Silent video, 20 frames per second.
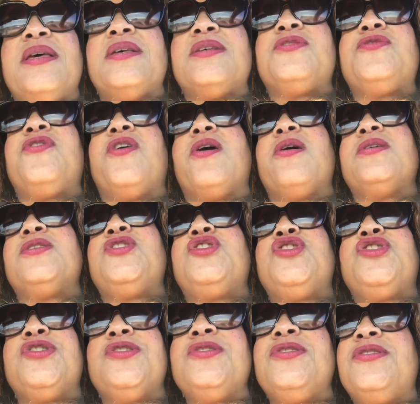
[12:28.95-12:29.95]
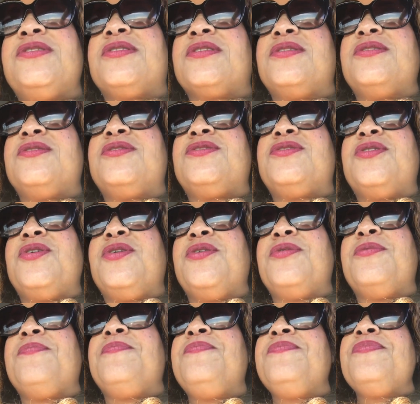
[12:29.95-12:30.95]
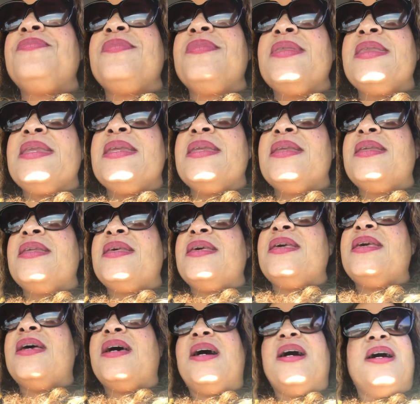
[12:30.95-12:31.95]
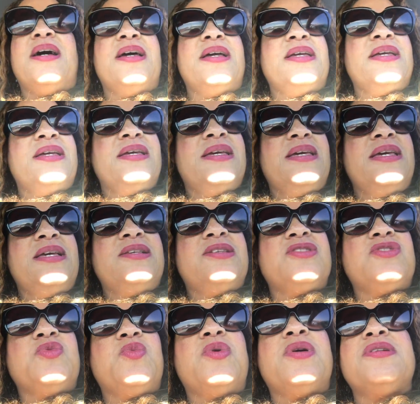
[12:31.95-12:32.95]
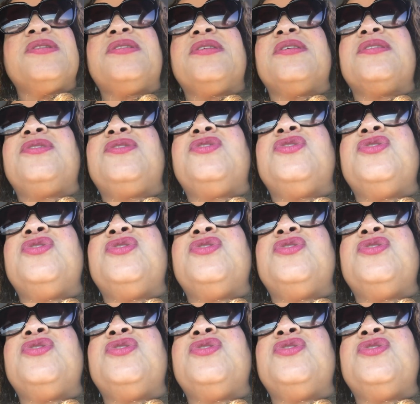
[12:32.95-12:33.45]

as far as church is concerned, uh, he just wants us